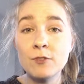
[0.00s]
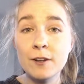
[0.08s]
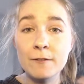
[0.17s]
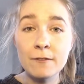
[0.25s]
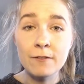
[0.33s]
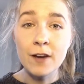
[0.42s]
to
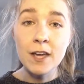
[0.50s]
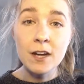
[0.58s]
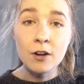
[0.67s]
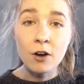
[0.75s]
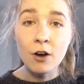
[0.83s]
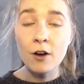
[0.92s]
fight it
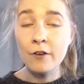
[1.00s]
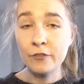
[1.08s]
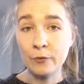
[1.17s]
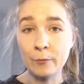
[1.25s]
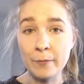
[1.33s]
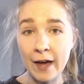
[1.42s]
off
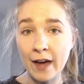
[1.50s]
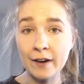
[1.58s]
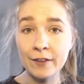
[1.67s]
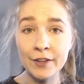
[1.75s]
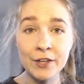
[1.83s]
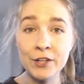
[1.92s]
or
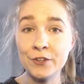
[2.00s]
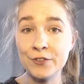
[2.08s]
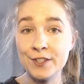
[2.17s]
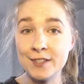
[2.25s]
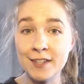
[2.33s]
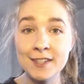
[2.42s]
battle it or
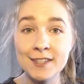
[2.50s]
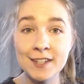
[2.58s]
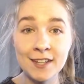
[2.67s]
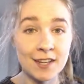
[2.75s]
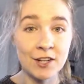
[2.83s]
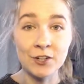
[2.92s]
resist
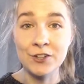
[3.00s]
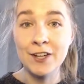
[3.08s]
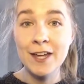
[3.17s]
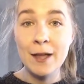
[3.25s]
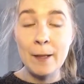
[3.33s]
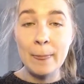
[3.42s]
it or
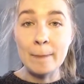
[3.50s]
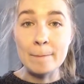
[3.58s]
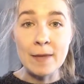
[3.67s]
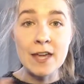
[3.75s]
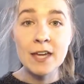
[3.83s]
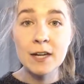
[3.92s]

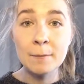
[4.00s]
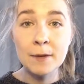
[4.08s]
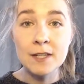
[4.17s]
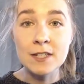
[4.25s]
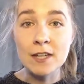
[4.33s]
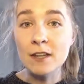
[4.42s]
make it a
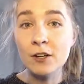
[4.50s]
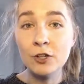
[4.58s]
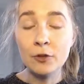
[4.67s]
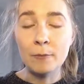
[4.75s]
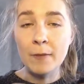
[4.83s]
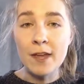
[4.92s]
big deal
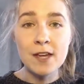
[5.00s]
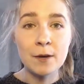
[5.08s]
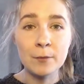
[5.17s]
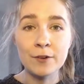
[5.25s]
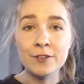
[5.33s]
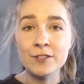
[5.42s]
or make it
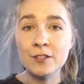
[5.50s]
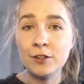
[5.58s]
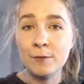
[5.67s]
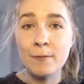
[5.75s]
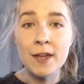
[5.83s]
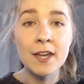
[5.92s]
personal or
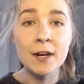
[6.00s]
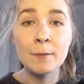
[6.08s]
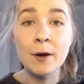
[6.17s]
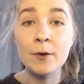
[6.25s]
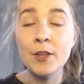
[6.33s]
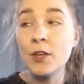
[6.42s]
make it
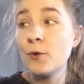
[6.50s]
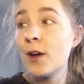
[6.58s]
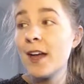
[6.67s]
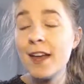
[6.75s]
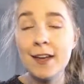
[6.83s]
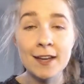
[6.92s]
about you,
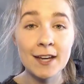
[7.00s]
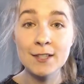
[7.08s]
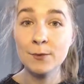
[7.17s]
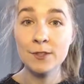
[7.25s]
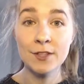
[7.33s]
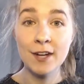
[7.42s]
guess
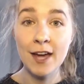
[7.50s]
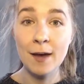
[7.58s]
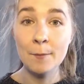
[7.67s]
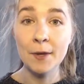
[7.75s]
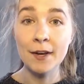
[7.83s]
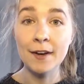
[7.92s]
what's going to
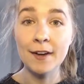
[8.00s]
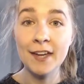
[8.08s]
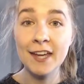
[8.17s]
happen?